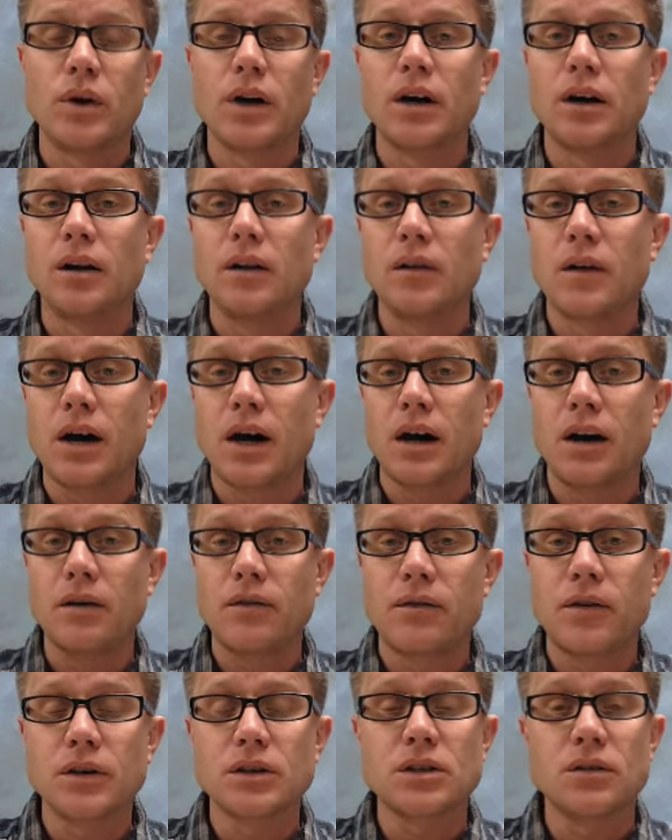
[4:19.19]
Well, uh,
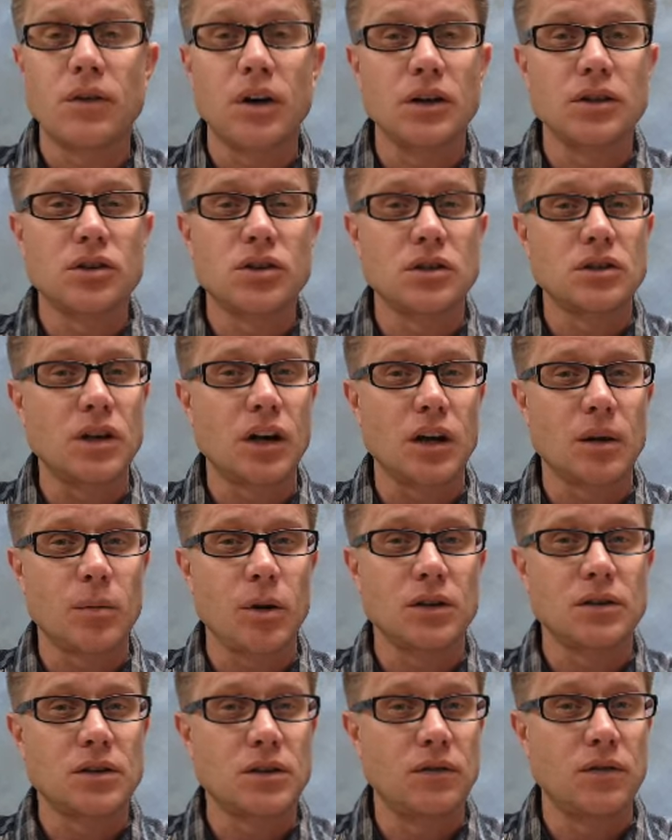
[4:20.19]
first of all, you should talk
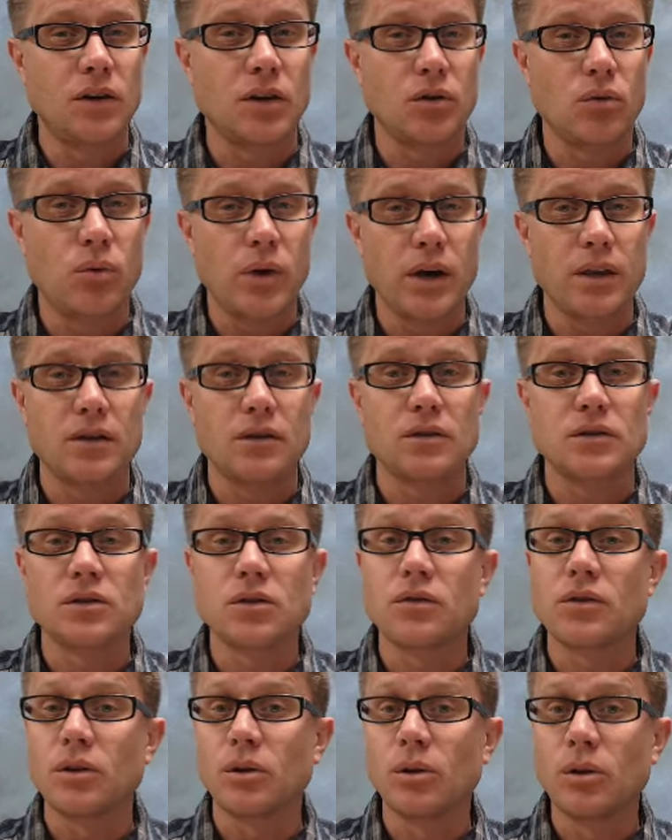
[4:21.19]
about severe weather. And
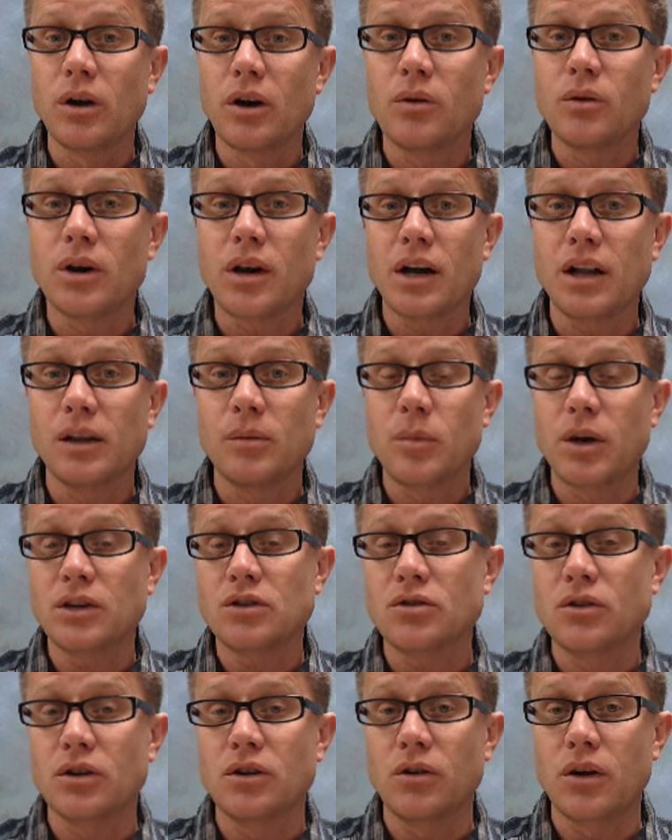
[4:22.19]
so, in the lower
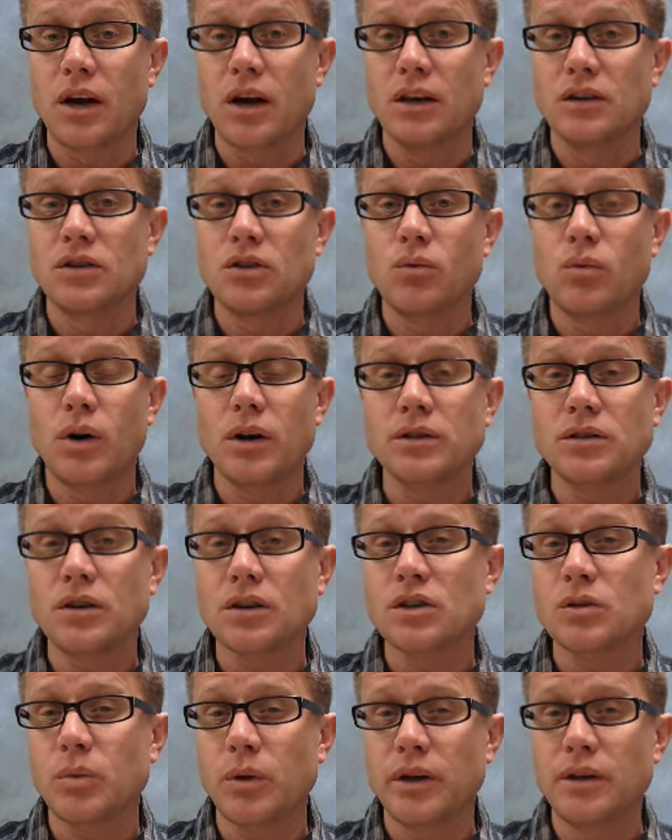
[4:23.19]
elementary grades, you want to
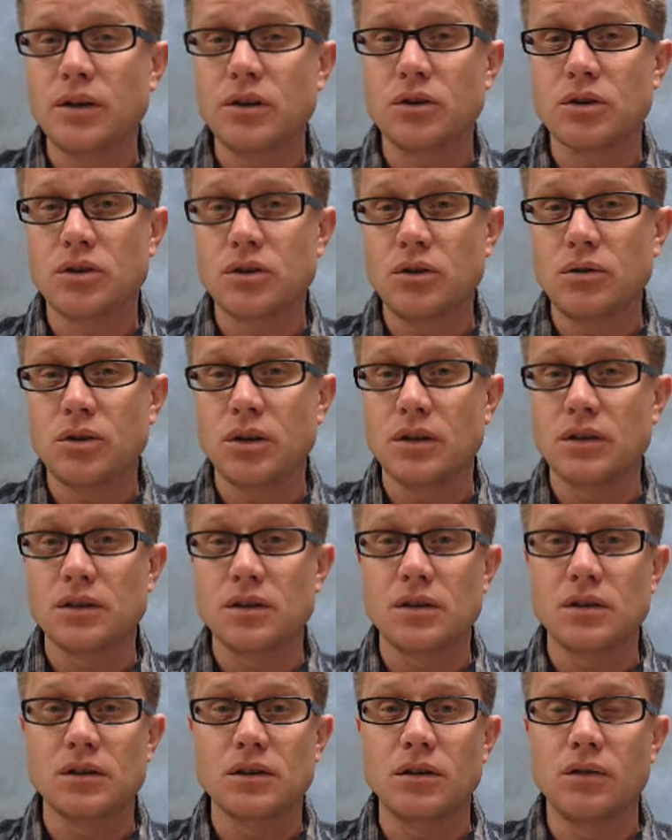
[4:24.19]
explain to your
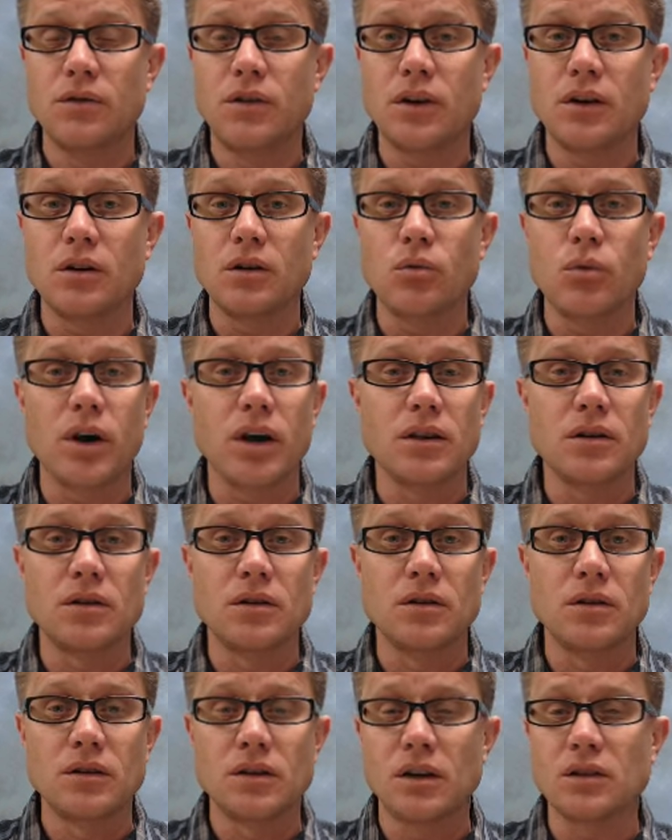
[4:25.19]
students that severe
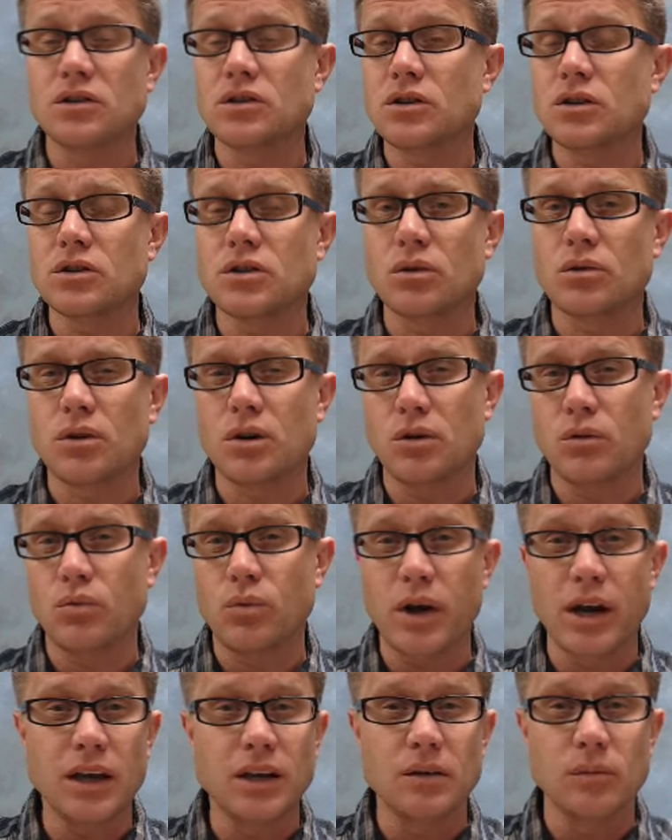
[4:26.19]
weather doesn't just occur
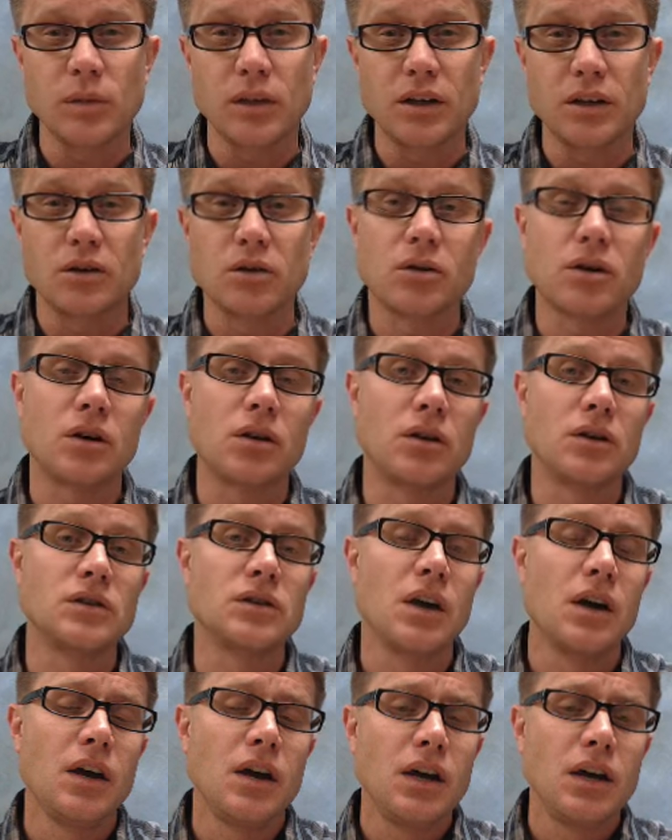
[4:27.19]
randomly, it
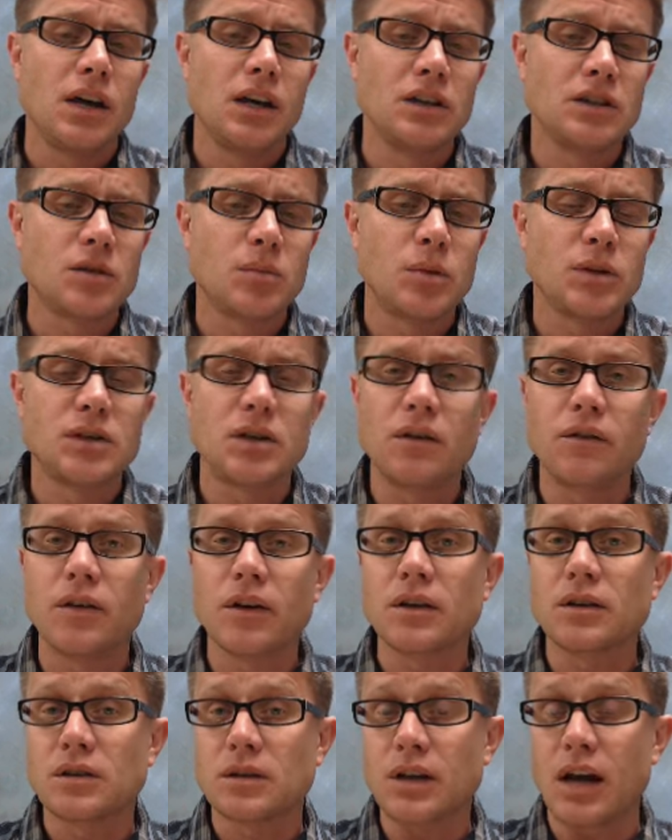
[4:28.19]
occurs in
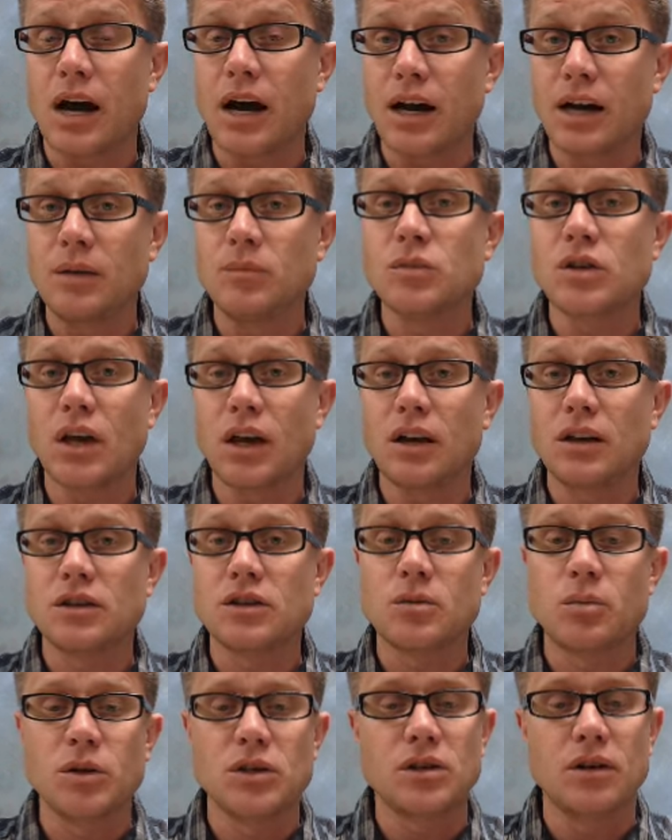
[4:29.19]
specific times and
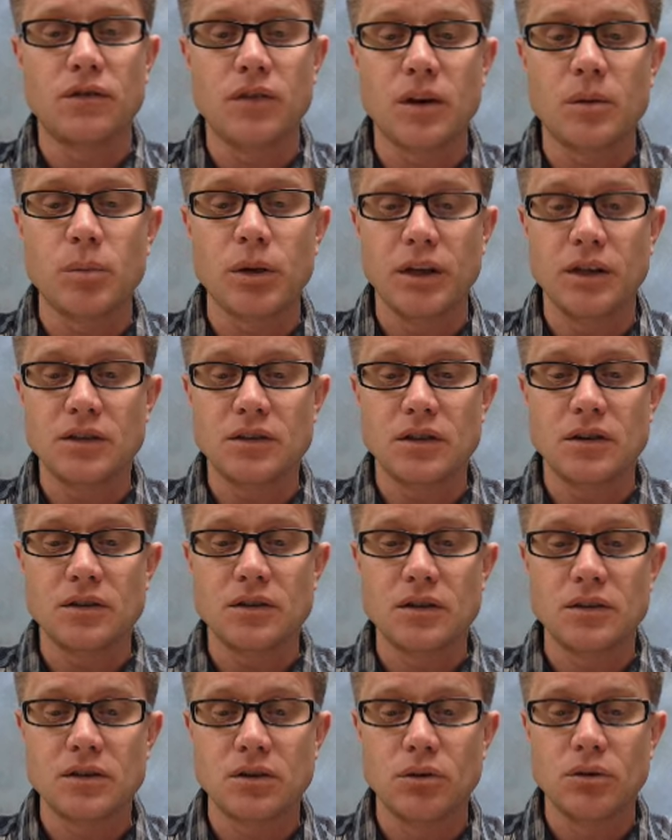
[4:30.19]
in specific
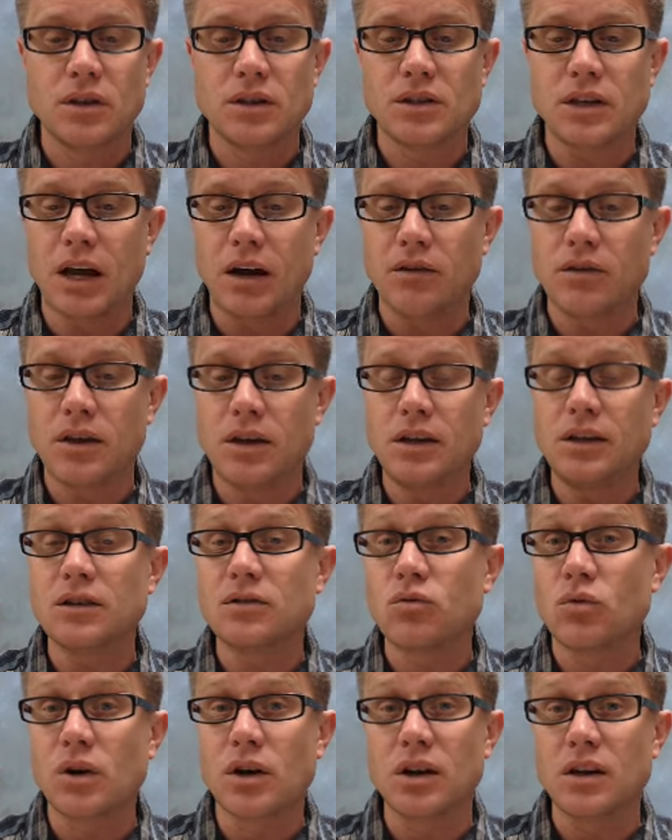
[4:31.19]
places. And so, in the
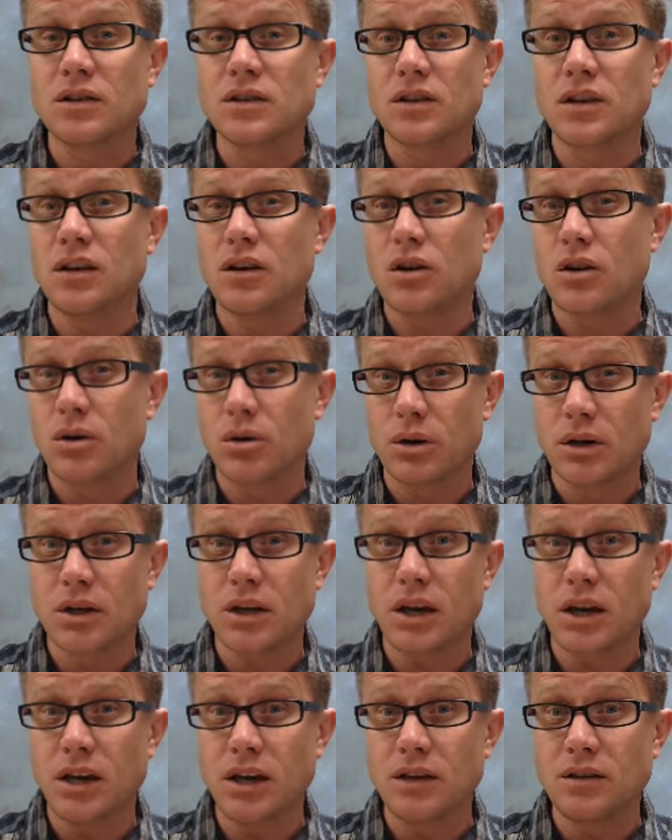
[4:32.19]
southeast, we're going to see
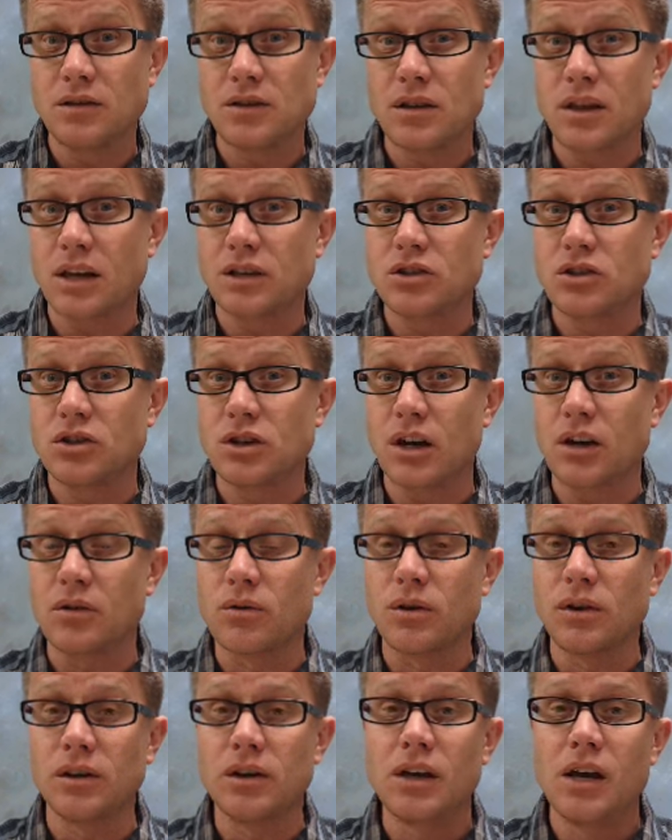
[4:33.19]
hurricanes, and that's
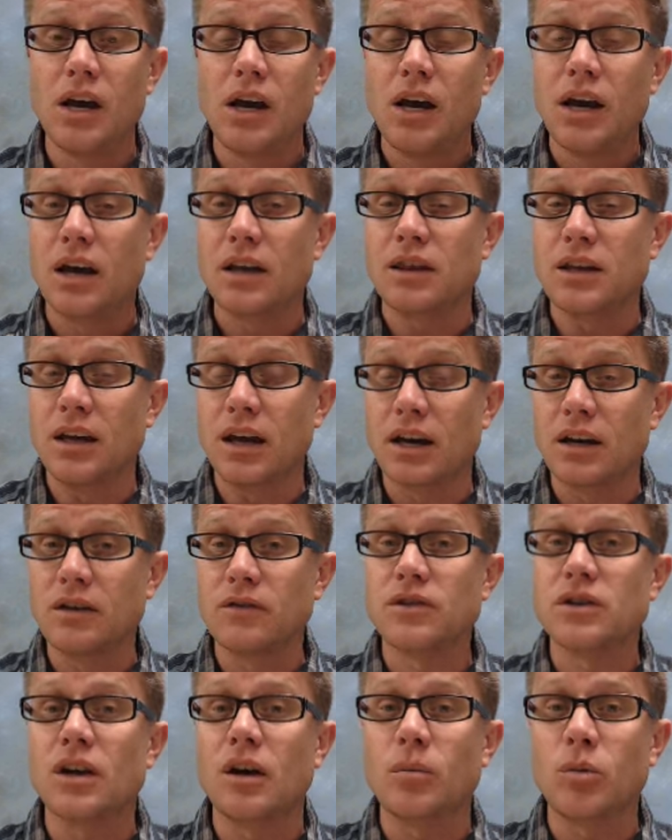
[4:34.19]
generally at the end
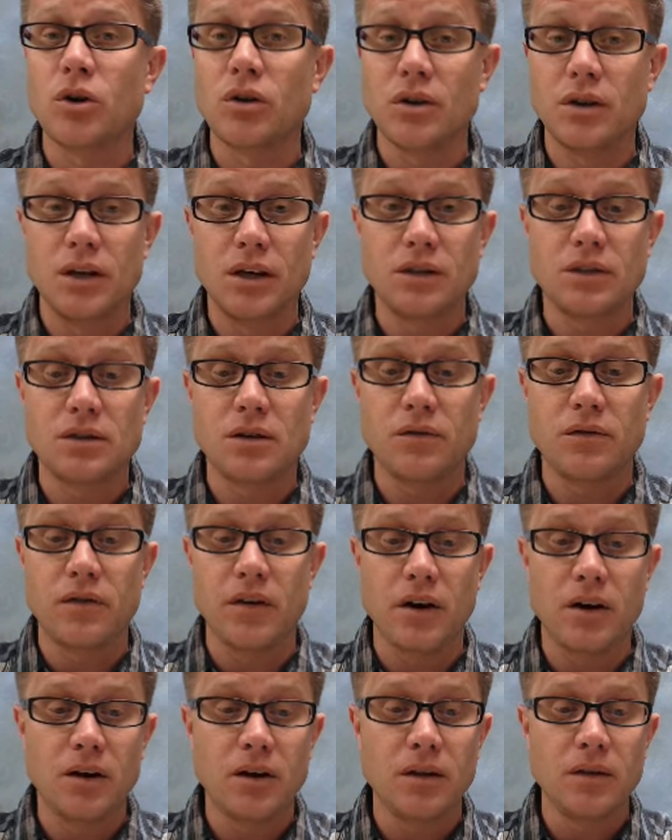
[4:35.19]
of summer and into
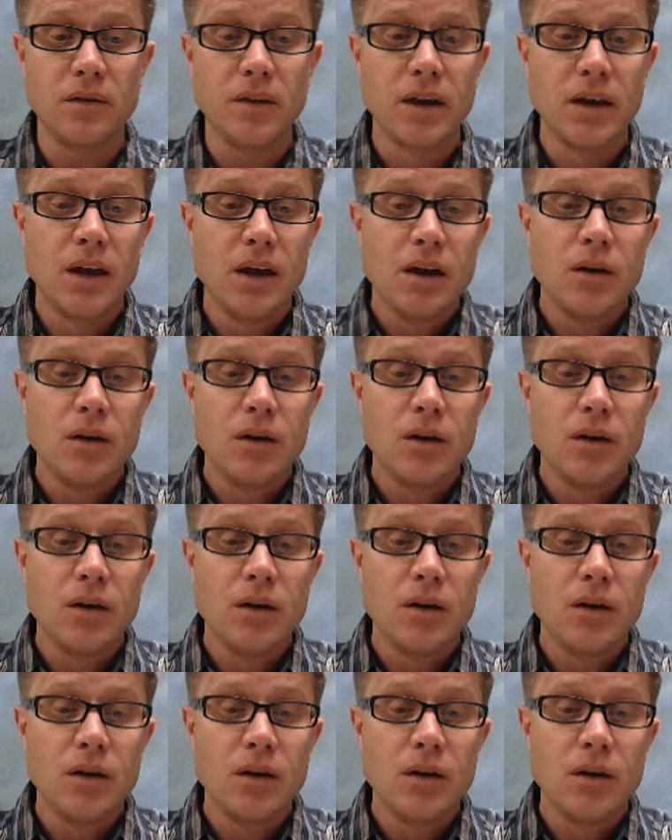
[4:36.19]
fall.